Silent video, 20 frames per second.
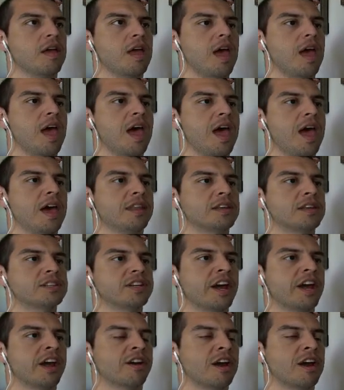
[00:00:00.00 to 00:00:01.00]
And this
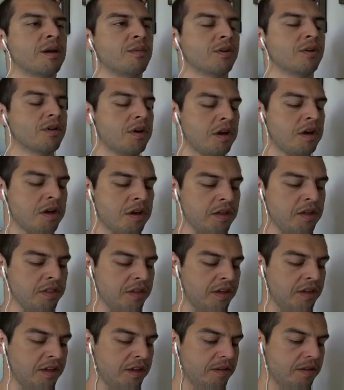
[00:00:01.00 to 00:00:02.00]
diagram we'll call
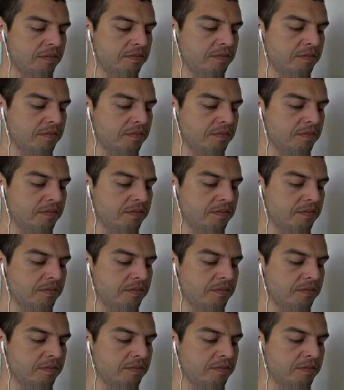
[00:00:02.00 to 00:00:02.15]
the